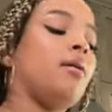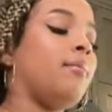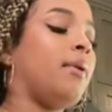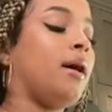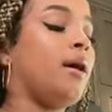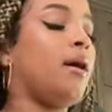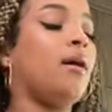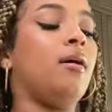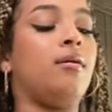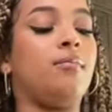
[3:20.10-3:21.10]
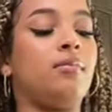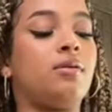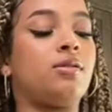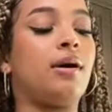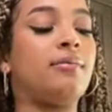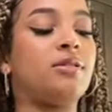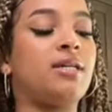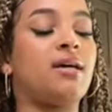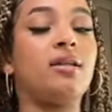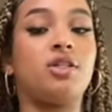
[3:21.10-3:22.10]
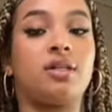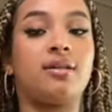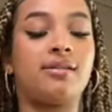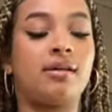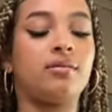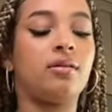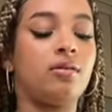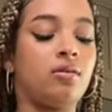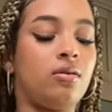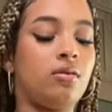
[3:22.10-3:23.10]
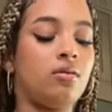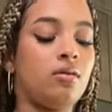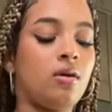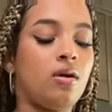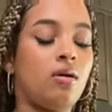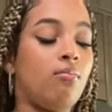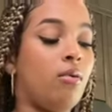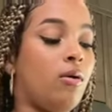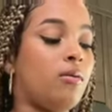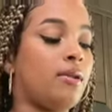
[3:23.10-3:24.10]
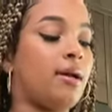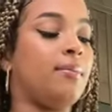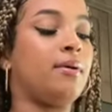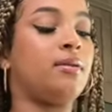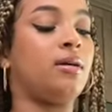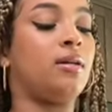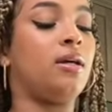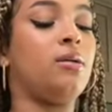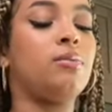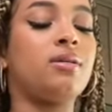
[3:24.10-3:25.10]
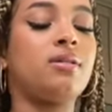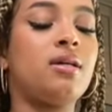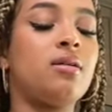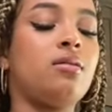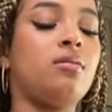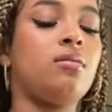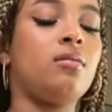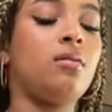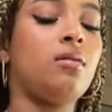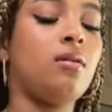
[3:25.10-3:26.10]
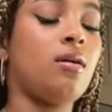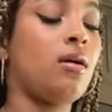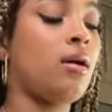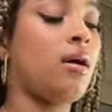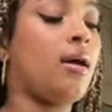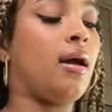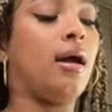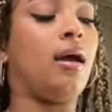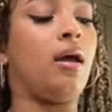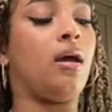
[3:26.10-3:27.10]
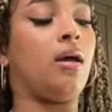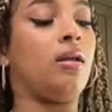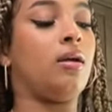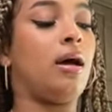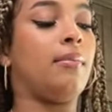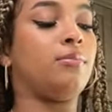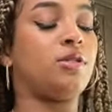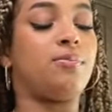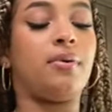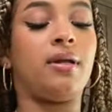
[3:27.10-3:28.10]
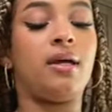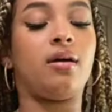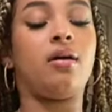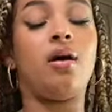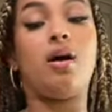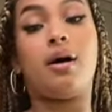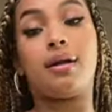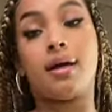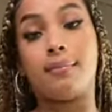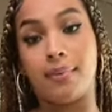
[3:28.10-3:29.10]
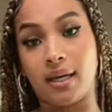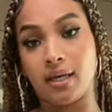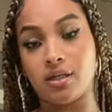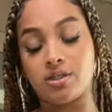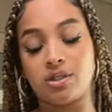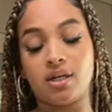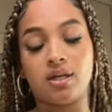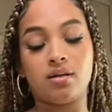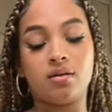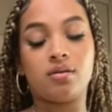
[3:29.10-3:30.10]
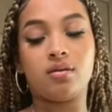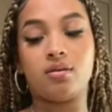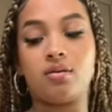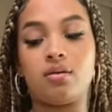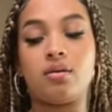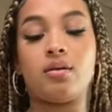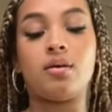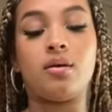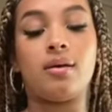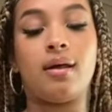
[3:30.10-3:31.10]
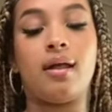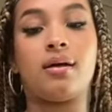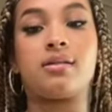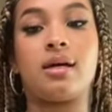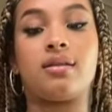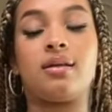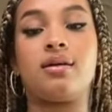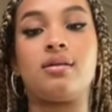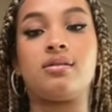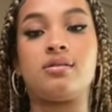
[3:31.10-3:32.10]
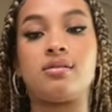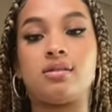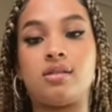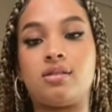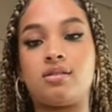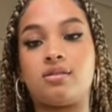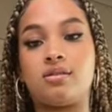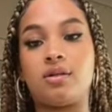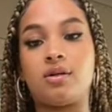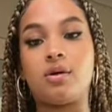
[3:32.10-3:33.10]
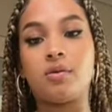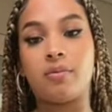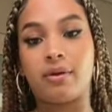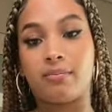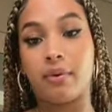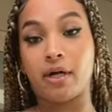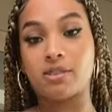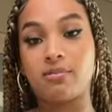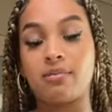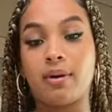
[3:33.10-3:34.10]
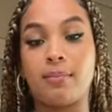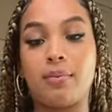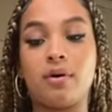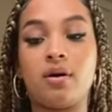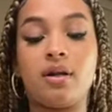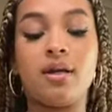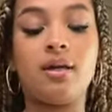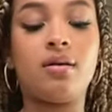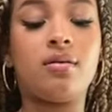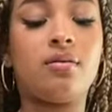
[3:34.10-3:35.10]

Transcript: But, um, so I'm just taking the chicken thighs out the little bowl that I put the clean ones in. And I'm just putting it on a baking sheet. Looks like this. With parchment paper on it.